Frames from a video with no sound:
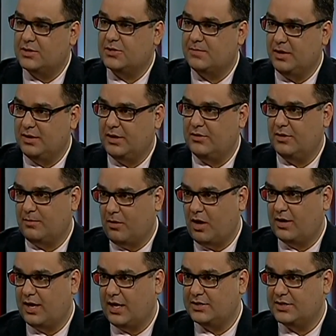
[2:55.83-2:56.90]
as spelled out in the
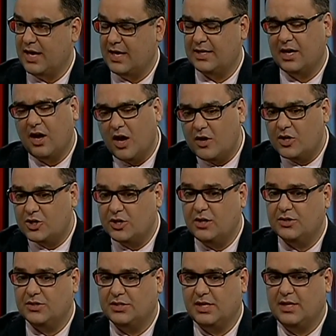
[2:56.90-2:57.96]
Broadcast Act. And I
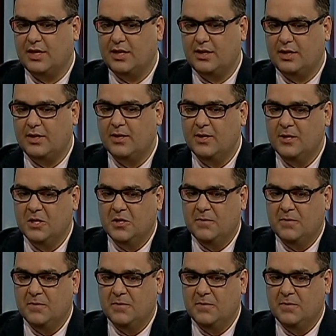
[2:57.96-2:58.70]
should also say that the